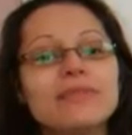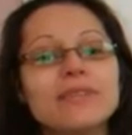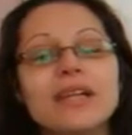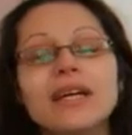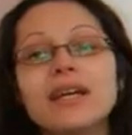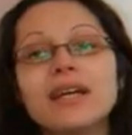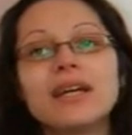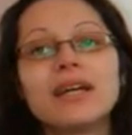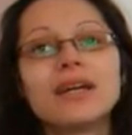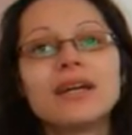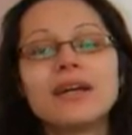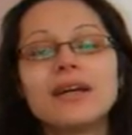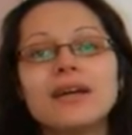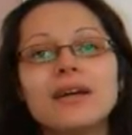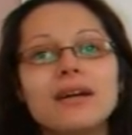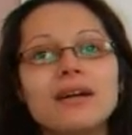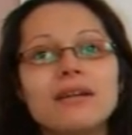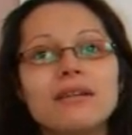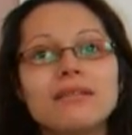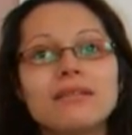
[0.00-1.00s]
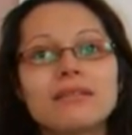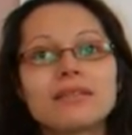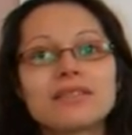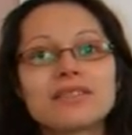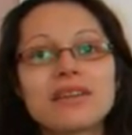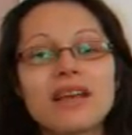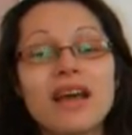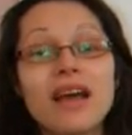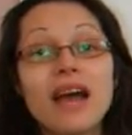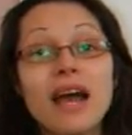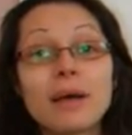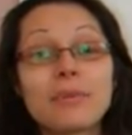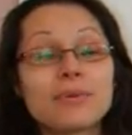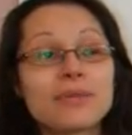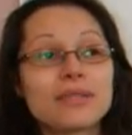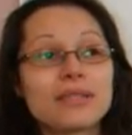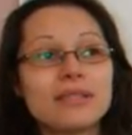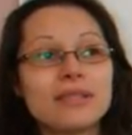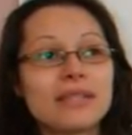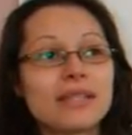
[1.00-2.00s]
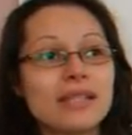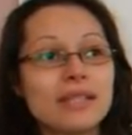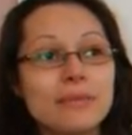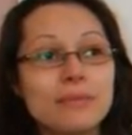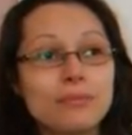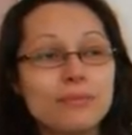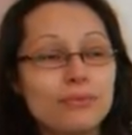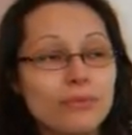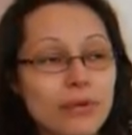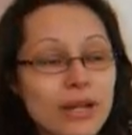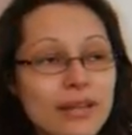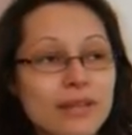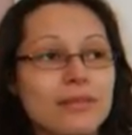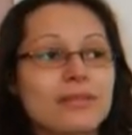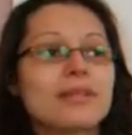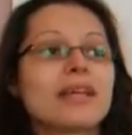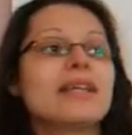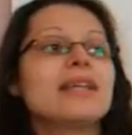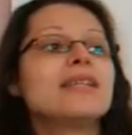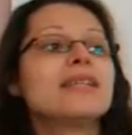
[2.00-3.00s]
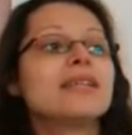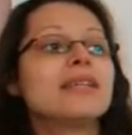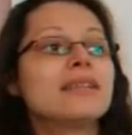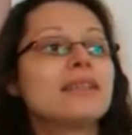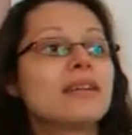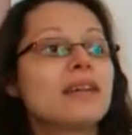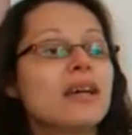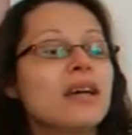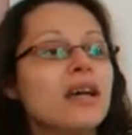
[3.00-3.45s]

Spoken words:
of it was absolutely breathtaking.